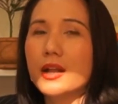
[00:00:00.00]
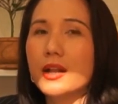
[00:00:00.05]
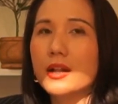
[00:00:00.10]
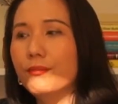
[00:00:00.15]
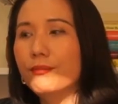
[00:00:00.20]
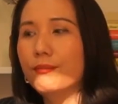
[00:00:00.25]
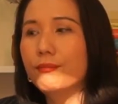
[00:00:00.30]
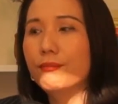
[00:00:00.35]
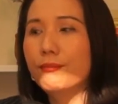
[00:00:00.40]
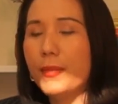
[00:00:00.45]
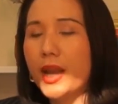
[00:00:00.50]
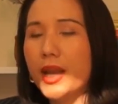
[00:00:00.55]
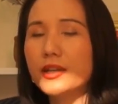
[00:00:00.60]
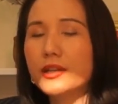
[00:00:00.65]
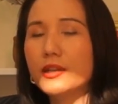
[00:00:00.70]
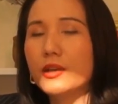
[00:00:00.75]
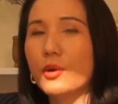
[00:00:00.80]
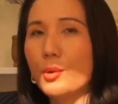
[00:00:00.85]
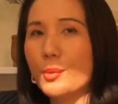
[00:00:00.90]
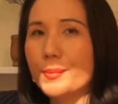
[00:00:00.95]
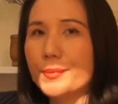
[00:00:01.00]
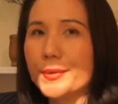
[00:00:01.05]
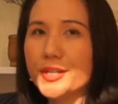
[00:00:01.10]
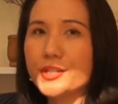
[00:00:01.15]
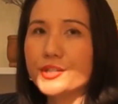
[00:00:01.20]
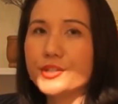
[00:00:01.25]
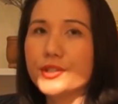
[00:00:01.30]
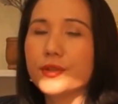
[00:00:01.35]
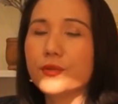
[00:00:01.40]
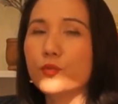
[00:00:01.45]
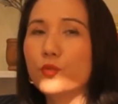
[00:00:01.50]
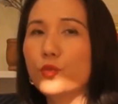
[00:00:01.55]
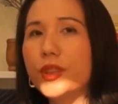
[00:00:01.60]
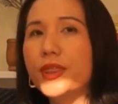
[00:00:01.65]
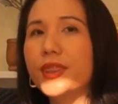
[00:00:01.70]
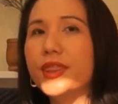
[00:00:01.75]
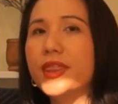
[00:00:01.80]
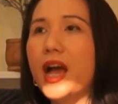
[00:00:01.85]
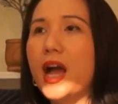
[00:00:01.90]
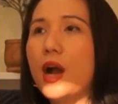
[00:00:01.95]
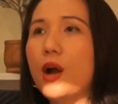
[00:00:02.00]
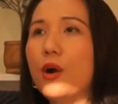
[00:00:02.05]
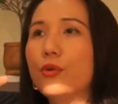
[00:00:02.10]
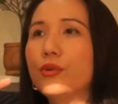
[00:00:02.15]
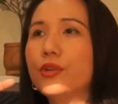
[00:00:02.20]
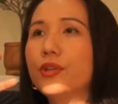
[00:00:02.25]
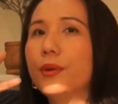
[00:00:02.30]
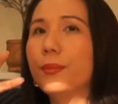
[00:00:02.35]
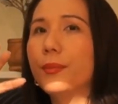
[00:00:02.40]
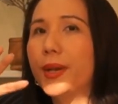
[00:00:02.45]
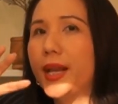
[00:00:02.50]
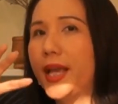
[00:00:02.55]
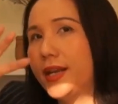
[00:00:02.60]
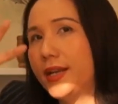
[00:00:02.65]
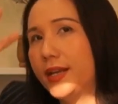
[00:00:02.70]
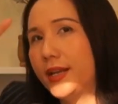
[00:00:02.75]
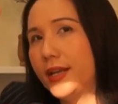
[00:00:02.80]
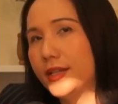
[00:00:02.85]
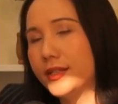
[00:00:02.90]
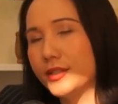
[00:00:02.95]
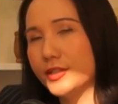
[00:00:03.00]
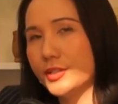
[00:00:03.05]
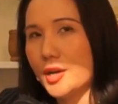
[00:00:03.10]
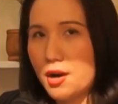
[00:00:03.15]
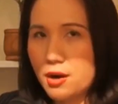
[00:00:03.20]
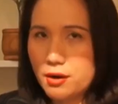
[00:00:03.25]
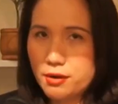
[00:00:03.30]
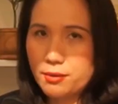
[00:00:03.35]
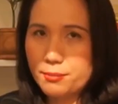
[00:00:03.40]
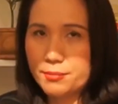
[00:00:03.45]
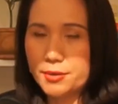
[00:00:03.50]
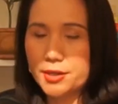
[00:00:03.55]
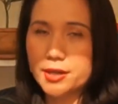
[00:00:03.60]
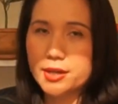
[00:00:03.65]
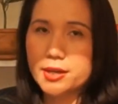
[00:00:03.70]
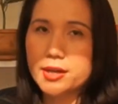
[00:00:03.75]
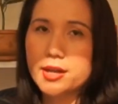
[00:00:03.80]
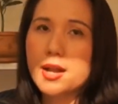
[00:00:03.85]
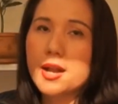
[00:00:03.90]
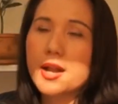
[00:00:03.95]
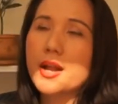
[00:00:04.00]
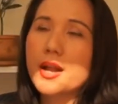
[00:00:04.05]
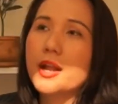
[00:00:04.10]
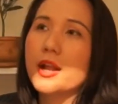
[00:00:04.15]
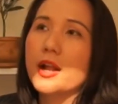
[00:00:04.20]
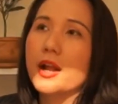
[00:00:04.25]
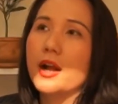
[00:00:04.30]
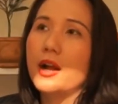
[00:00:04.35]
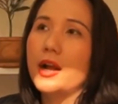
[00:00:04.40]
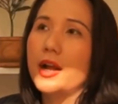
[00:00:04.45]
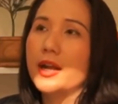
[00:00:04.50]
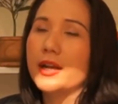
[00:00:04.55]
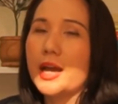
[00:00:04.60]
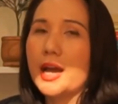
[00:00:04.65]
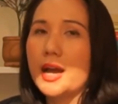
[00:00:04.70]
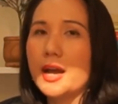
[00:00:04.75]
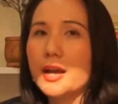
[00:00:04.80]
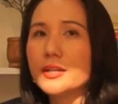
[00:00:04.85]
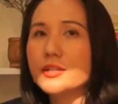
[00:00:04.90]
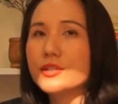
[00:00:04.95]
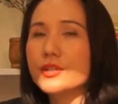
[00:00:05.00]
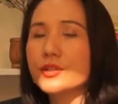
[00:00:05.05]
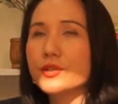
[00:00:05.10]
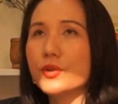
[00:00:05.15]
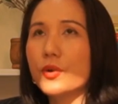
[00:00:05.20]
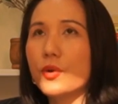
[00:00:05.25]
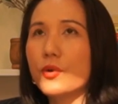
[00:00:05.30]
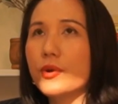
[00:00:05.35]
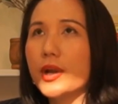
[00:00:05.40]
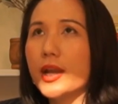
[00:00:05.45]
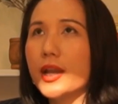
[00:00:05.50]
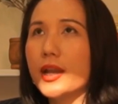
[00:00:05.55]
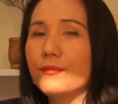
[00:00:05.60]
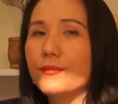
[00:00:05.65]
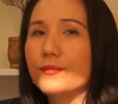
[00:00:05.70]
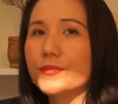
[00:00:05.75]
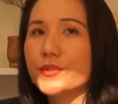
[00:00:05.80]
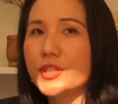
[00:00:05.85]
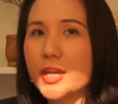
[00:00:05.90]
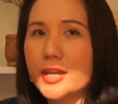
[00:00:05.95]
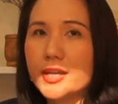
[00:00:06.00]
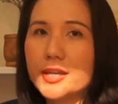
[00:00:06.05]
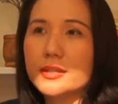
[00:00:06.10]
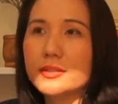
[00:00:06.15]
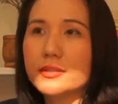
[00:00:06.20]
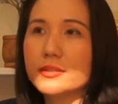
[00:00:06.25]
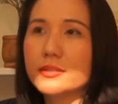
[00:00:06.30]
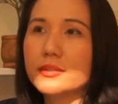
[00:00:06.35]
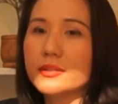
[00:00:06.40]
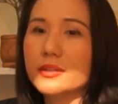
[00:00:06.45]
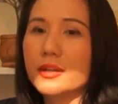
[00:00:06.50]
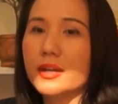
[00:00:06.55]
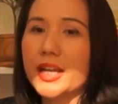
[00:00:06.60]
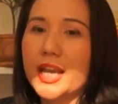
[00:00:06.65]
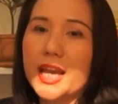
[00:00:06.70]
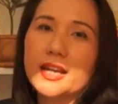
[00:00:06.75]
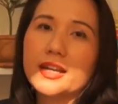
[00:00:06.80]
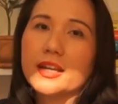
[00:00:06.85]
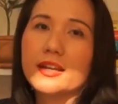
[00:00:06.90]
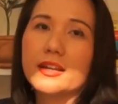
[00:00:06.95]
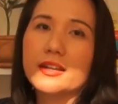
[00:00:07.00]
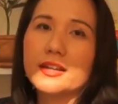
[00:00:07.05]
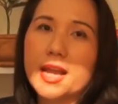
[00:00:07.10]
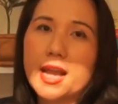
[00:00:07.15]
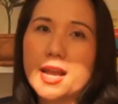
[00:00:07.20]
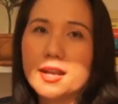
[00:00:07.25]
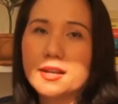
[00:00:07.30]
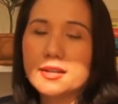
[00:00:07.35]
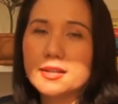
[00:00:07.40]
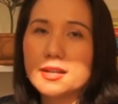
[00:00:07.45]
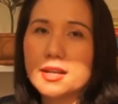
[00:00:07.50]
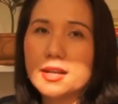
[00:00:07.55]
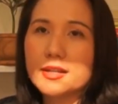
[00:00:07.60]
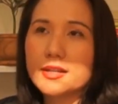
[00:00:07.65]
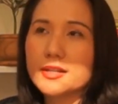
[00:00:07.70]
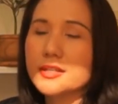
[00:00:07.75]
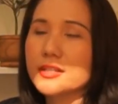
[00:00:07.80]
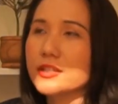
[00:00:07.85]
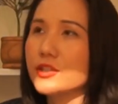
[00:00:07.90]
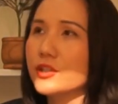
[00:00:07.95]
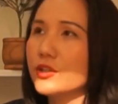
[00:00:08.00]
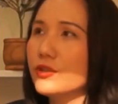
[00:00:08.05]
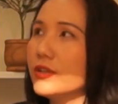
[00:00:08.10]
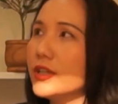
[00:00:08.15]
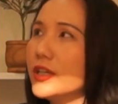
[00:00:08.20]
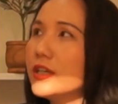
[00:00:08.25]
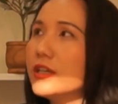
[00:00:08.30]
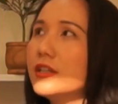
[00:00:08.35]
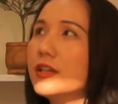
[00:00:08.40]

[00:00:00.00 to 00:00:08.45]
make the operation without the planning thoroughly. And I just always say this again and again, that is you need